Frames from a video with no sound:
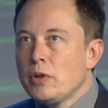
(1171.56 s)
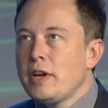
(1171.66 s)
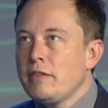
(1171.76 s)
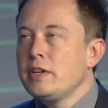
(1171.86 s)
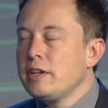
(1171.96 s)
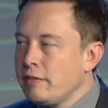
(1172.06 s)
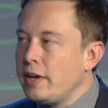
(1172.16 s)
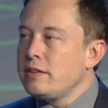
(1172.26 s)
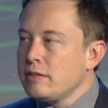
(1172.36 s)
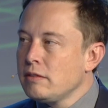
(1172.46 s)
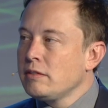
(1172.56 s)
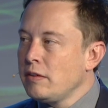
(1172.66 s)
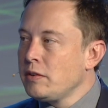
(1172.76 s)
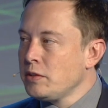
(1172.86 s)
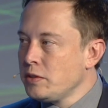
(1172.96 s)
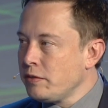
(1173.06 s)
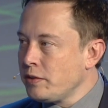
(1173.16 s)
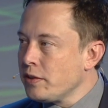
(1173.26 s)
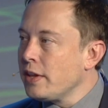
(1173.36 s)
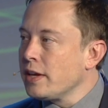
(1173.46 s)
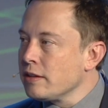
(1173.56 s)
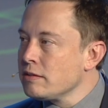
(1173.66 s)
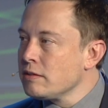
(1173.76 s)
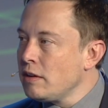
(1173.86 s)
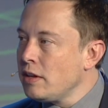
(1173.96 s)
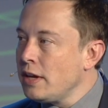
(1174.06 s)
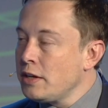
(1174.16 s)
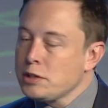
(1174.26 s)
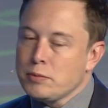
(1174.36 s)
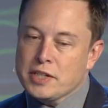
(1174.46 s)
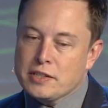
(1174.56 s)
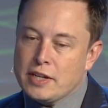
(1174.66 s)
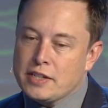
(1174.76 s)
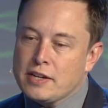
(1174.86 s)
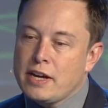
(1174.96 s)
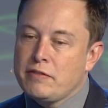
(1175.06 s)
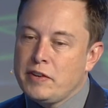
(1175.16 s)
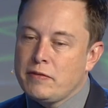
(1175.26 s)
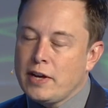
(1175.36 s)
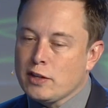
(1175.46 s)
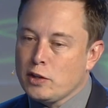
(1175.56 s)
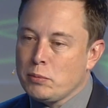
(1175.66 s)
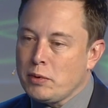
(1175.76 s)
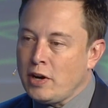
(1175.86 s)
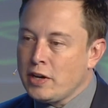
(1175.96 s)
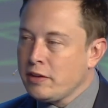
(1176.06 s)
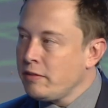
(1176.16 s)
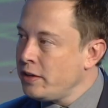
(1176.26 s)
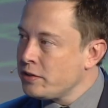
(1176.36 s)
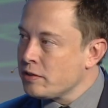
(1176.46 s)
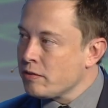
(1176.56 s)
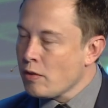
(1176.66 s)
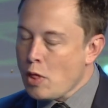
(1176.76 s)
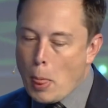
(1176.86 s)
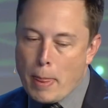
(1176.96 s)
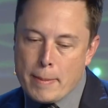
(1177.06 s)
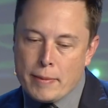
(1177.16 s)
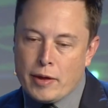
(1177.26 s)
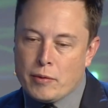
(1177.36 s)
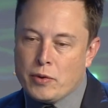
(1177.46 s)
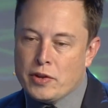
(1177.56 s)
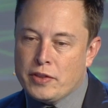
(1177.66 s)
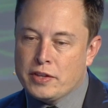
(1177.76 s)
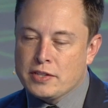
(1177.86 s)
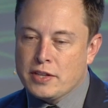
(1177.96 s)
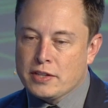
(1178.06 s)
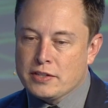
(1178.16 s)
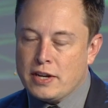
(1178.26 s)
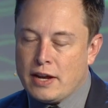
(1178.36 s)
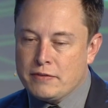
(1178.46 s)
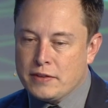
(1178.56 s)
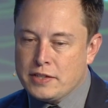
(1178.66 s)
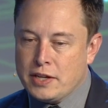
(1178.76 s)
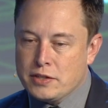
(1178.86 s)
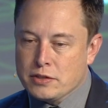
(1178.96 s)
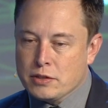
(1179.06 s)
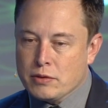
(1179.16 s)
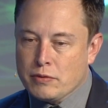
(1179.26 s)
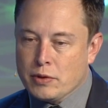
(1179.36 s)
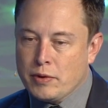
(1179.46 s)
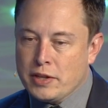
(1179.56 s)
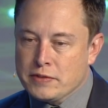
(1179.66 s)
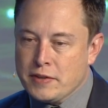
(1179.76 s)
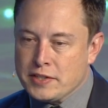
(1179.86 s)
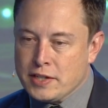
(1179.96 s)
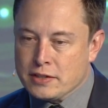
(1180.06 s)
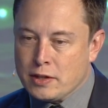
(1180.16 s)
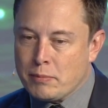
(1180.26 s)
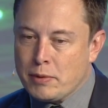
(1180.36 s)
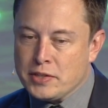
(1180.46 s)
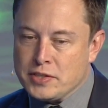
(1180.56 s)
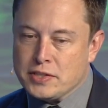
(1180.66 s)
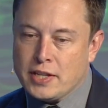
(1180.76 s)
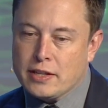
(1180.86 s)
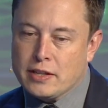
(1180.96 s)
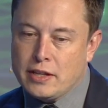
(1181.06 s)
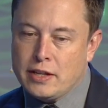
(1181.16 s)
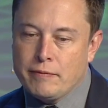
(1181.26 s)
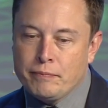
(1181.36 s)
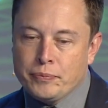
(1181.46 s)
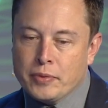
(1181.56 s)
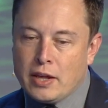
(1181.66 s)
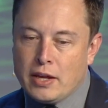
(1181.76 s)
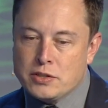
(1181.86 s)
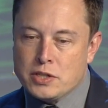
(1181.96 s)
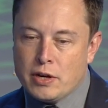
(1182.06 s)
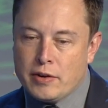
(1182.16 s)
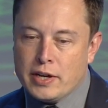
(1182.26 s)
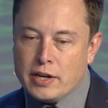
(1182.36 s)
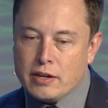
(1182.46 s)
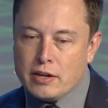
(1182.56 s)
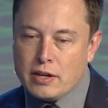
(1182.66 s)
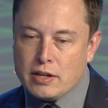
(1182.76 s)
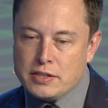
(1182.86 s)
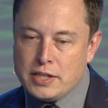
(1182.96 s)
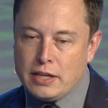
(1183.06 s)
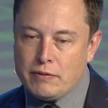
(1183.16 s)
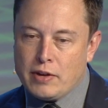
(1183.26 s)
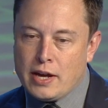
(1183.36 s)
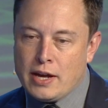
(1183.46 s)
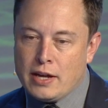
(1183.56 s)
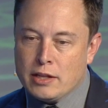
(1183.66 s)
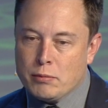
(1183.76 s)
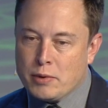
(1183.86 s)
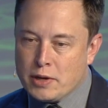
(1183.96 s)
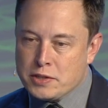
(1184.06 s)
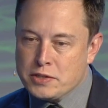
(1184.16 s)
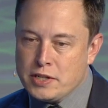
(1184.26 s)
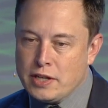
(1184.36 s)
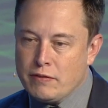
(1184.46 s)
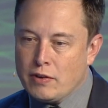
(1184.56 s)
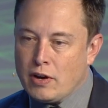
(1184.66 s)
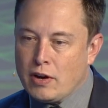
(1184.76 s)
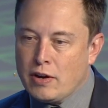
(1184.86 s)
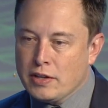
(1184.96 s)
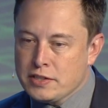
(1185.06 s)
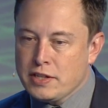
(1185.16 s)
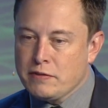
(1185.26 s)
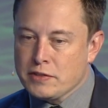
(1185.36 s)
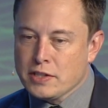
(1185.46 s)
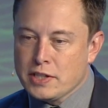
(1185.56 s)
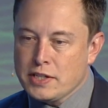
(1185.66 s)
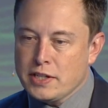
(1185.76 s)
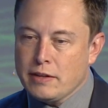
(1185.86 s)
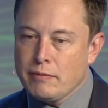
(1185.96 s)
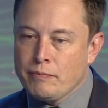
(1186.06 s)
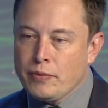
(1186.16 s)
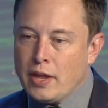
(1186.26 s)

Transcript: Well, you have to innovate. You have to do different things. And there has to be a tight feedback loop on innovation. And one of the things I think that's advantageous for the way that SpaceX operates is that the engineering team and the production team are in the same facility,